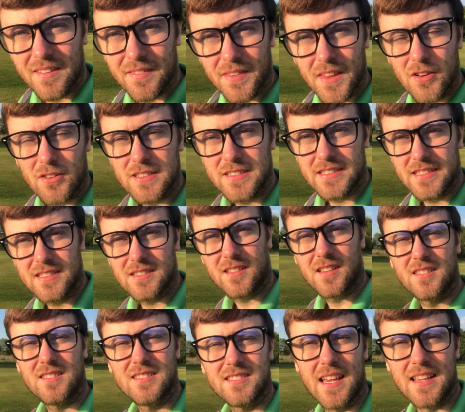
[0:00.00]
There is this
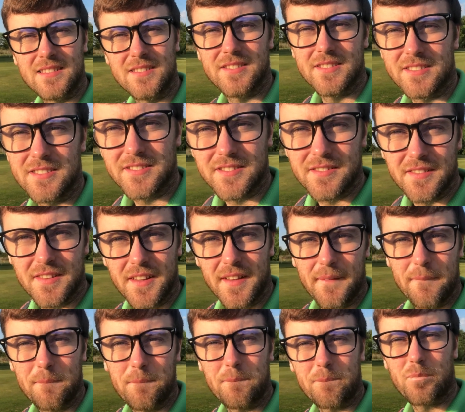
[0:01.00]
consensus that
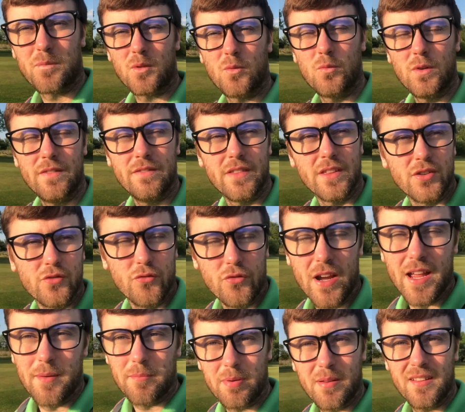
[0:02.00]
with the
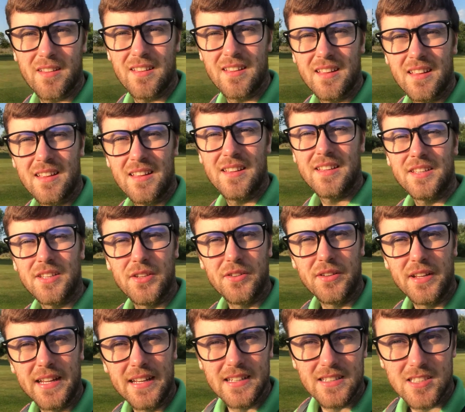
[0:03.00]
grip, you
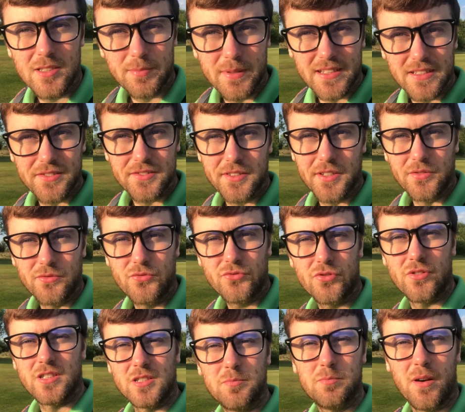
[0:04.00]
need it to be as
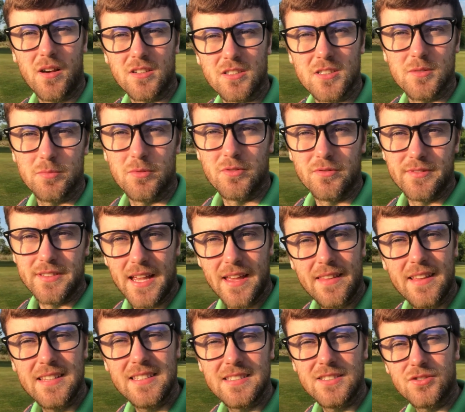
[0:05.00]
neutral as possible. Now
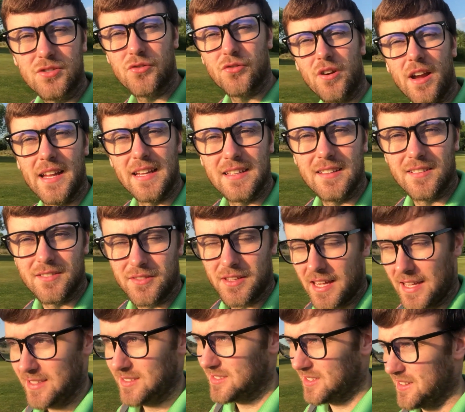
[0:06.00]
this is great,
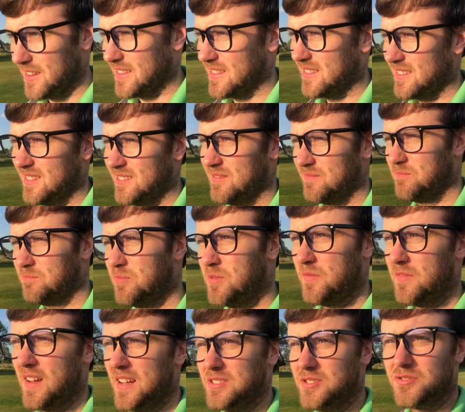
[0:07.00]
okay, so the
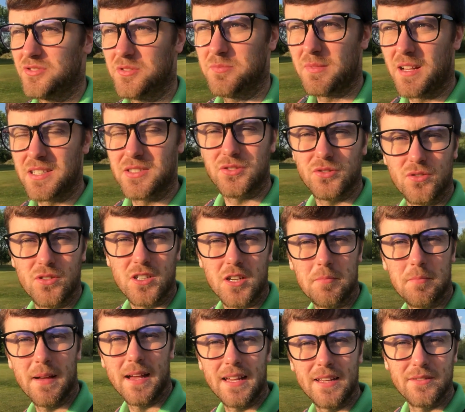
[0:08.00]
professionals might talk
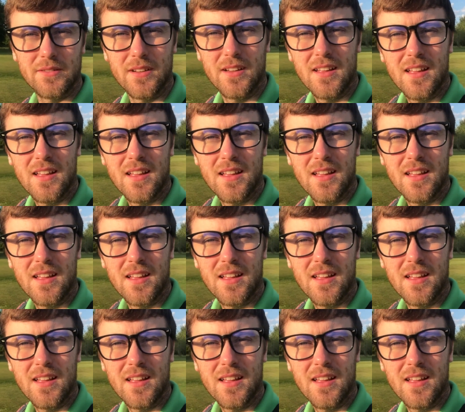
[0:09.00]
about